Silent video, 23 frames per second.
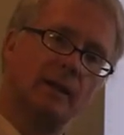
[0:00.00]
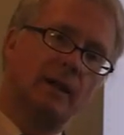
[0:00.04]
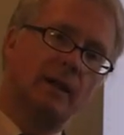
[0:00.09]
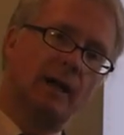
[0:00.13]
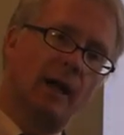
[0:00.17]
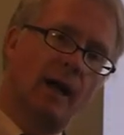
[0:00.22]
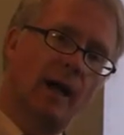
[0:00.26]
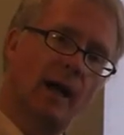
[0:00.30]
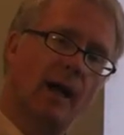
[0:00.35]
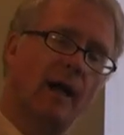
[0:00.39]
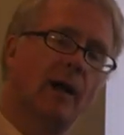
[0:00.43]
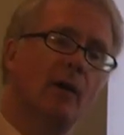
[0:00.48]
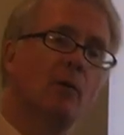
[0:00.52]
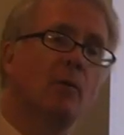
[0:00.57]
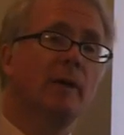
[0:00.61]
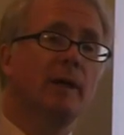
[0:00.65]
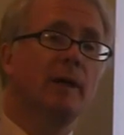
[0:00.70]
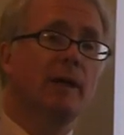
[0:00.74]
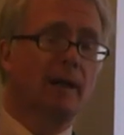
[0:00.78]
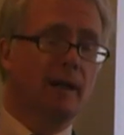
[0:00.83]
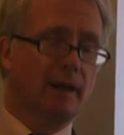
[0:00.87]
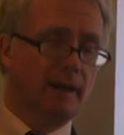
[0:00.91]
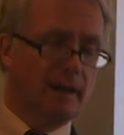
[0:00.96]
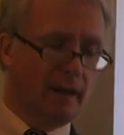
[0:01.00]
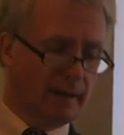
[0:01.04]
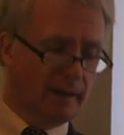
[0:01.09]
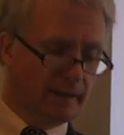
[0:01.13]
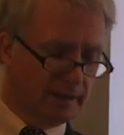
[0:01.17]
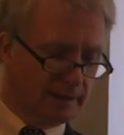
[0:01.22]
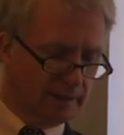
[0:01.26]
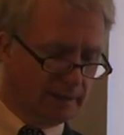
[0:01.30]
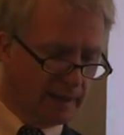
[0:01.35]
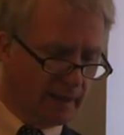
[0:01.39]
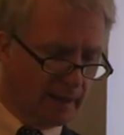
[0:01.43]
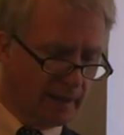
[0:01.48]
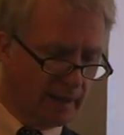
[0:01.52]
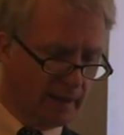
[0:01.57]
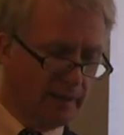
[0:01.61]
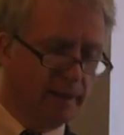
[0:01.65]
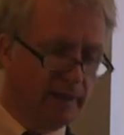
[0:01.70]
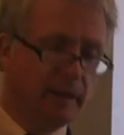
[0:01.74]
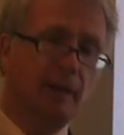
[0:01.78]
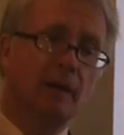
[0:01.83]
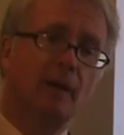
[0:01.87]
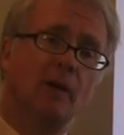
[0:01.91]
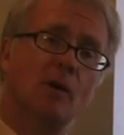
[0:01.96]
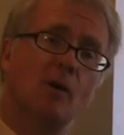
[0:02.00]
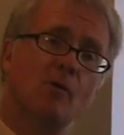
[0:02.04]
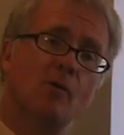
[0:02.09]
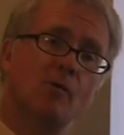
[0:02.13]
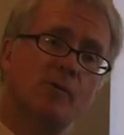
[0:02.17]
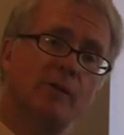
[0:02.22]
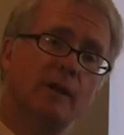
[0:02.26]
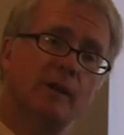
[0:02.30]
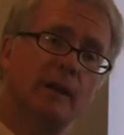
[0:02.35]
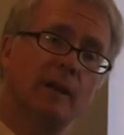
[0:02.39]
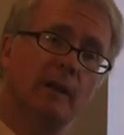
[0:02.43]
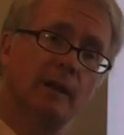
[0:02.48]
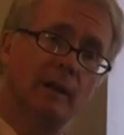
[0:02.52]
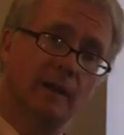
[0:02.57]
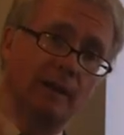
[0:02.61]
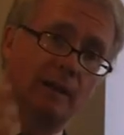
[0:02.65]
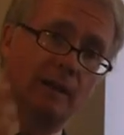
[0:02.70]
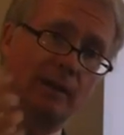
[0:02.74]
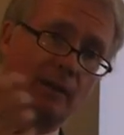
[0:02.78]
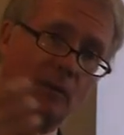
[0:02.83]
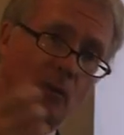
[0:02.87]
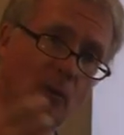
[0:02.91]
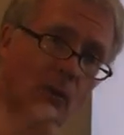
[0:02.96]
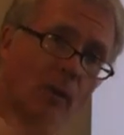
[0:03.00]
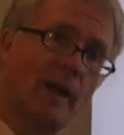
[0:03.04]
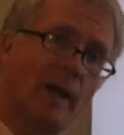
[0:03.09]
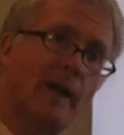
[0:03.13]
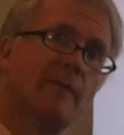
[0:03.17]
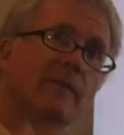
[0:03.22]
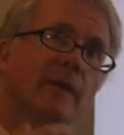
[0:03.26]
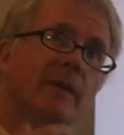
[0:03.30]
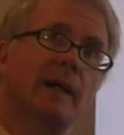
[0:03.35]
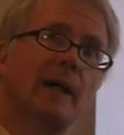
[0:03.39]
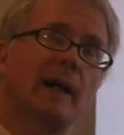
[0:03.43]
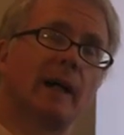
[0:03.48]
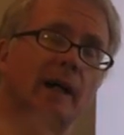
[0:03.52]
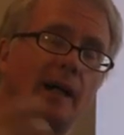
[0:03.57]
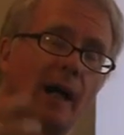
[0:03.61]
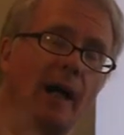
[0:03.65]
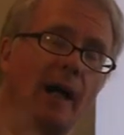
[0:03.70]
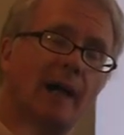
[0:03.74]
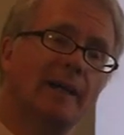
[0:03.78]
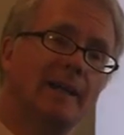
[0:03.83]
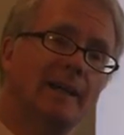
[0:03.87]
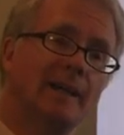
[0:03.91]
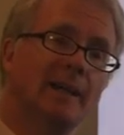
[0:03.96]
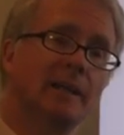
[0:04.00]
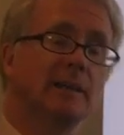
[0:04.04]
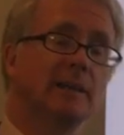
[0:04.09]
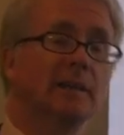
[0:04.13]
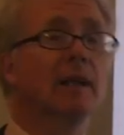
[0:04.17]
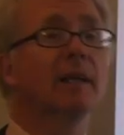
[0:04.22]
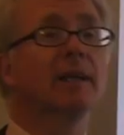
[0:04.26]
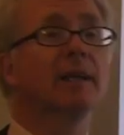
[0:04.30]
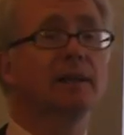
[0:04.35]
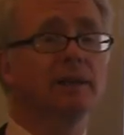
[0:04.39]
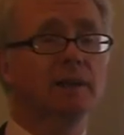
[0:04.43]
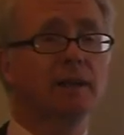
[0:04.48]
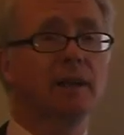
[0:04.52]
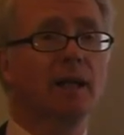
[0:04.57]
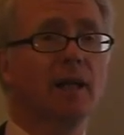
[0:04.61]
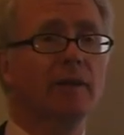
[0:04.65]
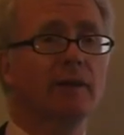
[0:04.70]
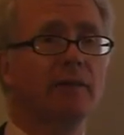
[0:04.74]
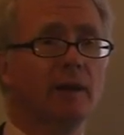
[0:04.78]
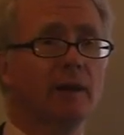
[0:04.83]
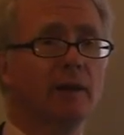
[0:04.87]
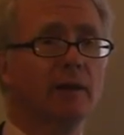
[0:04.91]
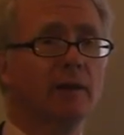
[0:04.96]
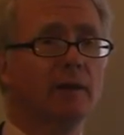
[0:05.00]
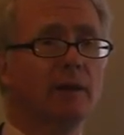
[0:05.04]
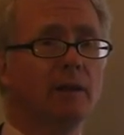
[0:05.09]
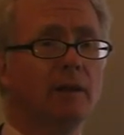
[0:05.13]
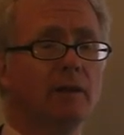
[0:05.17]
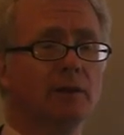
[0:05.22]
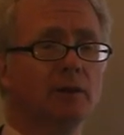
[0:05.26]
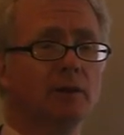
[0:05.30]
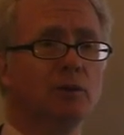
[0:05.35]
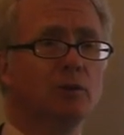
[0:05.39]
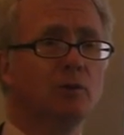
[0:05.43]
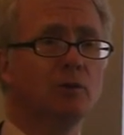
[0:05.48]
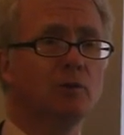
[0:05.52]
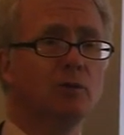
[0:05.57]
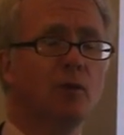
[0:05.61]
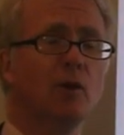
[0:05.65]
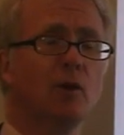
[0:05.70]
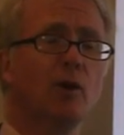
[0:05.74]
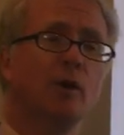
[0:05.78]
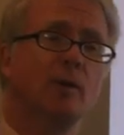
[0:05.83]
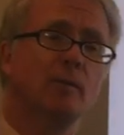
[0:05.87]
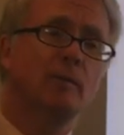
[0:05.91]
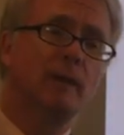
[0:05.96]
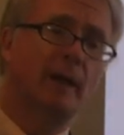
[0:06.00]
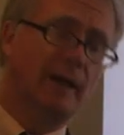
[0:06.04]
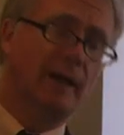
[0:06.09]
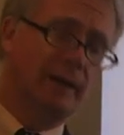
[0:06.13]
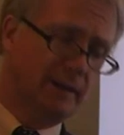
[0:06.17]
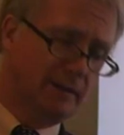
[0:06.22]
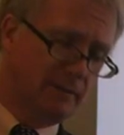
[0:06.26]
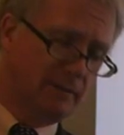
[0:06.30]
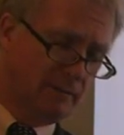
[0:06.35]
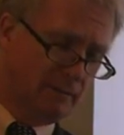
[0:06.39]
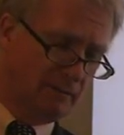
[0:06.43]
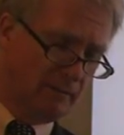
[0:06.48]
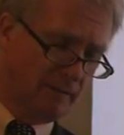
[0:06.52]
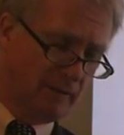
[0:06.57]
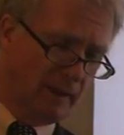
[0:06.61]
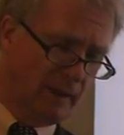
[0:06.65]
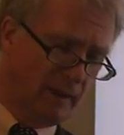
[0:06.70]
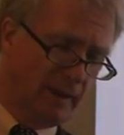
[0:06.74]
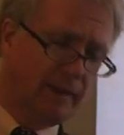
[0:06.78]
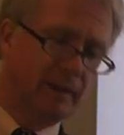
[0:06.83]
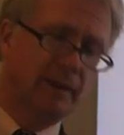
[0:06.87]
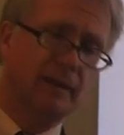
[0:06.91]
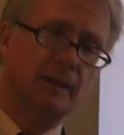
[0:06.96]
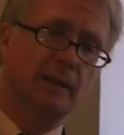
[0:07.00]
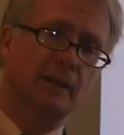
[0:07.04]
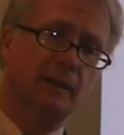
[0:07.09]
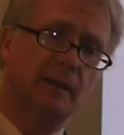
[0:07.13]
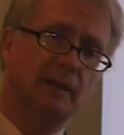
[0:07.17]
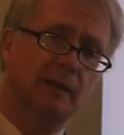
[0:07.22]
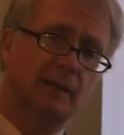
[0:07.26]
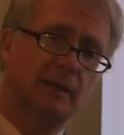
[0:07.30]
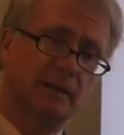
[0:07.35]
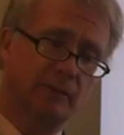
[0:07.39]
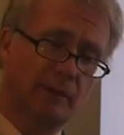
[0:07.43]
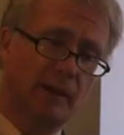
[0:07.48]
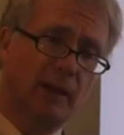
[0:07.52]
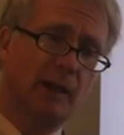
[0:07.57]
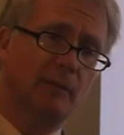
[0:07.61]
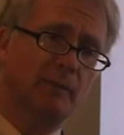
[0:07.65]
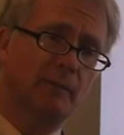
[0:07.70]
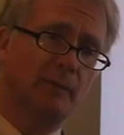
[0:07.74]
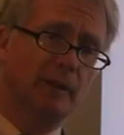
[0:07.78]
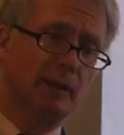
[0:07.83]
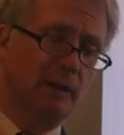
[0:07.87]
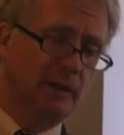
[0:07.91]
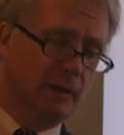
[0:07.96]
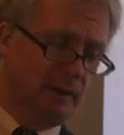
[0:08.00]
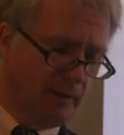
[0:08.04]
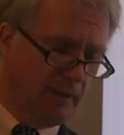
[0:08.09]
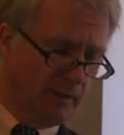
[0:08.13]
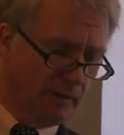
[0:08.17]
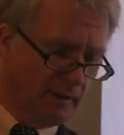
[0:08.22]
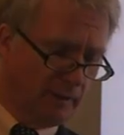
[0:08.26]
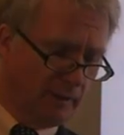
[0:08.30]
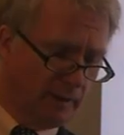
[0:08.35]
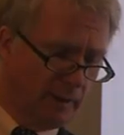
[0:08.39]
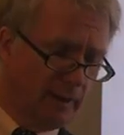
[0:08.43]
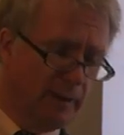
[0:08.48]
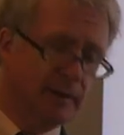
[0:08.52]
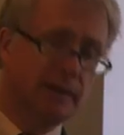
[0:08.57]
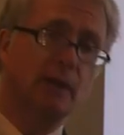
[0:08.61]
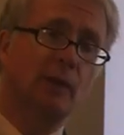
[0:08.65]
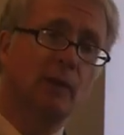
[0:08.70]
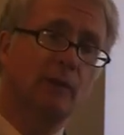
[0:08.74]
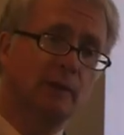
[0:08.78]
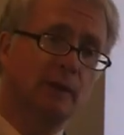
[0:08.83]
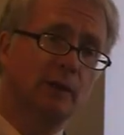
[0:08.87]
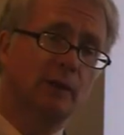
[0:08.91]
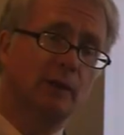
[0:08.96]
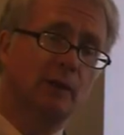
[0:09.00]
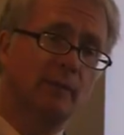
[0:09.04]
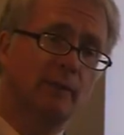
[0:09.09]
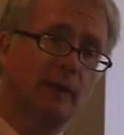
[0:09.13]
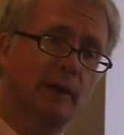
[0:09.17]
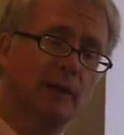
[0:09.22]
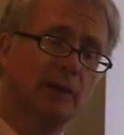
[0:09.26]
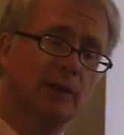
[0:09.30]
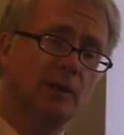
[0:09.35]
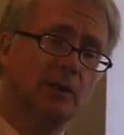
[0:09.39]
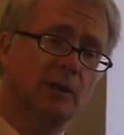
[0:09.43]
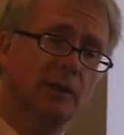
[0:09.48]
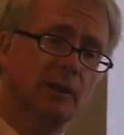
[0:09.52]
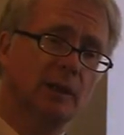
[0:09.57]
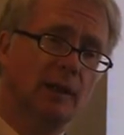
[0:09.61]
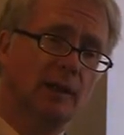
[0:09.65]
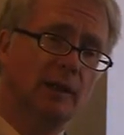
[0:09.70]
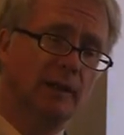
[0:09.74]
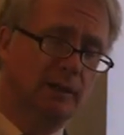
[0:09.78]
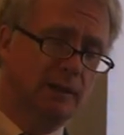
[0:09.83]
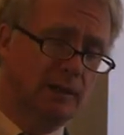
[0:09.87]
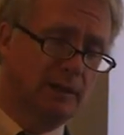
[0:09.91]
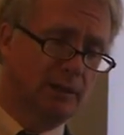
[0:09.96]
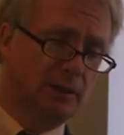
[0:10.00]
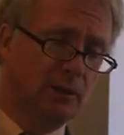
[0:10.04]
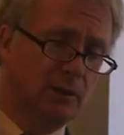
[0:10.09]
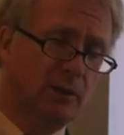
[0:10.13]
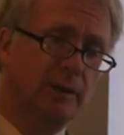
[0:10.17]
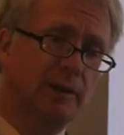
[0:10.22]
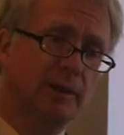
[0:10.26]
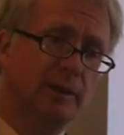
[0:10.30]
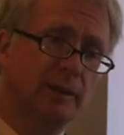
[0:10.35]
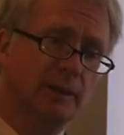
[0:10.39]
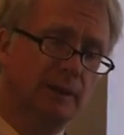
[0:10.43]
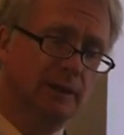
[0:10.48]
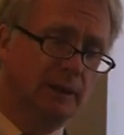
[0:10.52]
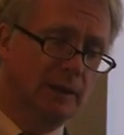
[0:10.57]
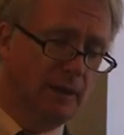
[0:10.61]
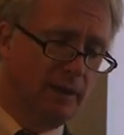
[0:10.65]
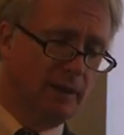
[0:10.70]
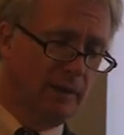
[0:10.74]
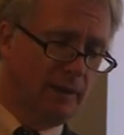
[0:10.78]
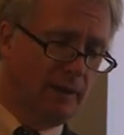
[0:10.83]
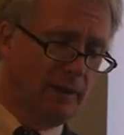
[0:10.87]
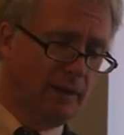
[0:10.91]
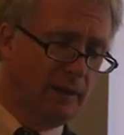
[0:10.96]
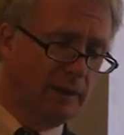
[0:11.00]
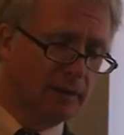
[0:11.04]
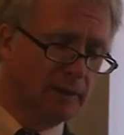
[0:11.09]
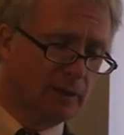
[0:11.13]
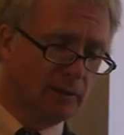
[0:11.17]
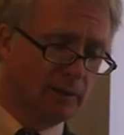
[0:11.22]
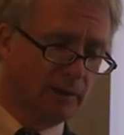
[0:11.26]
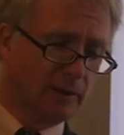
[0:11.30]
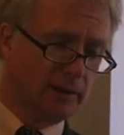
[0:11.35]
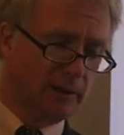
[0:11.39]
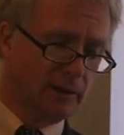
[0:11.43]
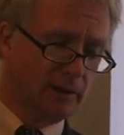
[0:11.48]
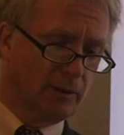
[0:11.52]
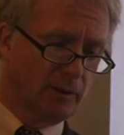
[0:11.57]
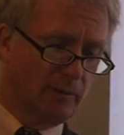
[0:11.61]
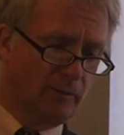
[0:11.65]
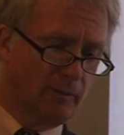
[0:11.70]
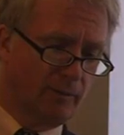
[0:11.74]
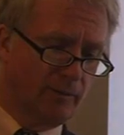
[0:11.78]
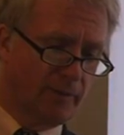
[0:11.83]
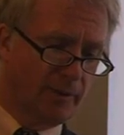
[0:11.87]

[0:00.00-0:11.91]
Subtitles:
how we can understand the way that our ideas link together to form and develop self-determination and choices is critical.